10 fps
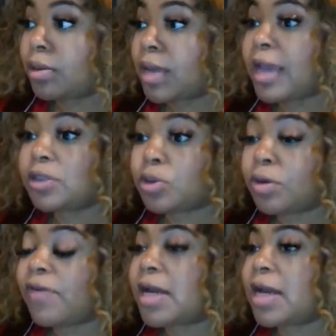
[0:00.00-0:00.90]
Okay,
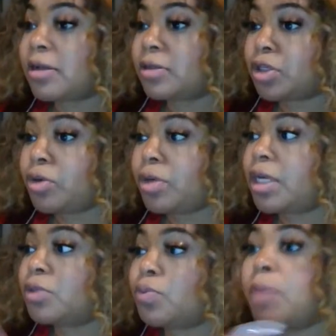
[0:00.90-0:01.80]
$25 a unit
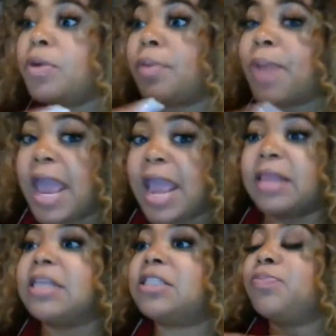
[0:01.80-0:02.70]
is what we're paying.
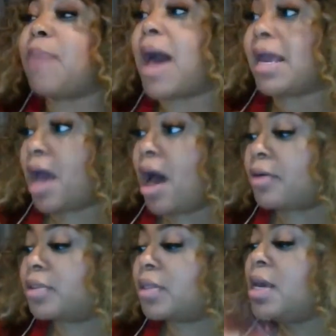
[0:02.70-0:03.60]
That's my
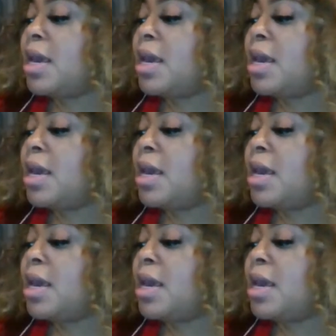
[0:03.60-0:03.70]
cost.